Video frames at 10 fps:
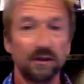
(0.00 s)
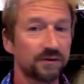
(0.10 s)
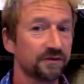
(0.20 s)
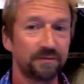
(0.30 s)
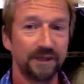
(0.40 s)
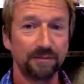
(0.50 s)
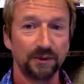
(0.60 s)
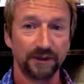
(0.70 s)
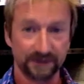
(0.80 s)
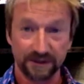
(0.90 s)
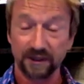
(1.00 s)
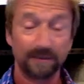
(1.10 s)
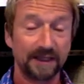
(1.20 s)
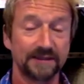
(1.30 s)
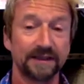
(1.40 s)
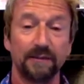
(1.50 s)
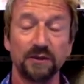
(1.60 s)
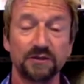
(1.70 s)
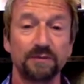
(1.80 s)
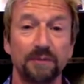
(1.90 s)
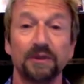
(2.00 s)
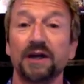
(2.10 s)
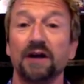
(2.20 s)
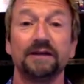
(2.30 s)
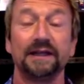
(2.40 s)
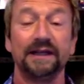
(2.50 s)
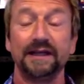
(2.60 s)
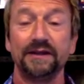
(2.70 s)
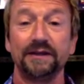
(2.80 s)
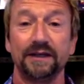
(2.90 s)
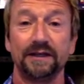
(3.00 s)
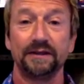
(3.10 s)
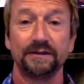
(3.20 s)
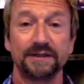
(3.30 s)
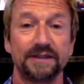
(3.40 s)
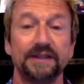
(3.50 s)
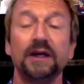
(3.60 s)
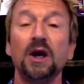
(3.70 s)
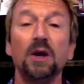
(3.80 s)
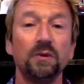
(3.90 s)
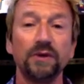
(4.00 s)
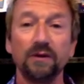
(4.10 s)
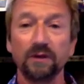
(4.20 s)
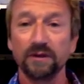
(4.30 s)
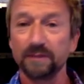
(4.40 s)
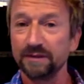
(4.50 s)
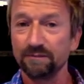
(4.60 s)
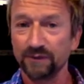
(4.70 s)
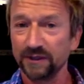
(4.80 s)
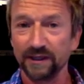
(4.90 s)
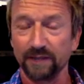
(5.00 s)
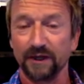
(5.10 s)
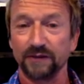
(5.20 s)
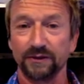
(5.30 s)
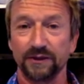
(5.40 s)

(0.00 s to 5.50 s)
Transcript: Lots of people, it's a young man's game. Lots of people currently in the city will no longer be thinking about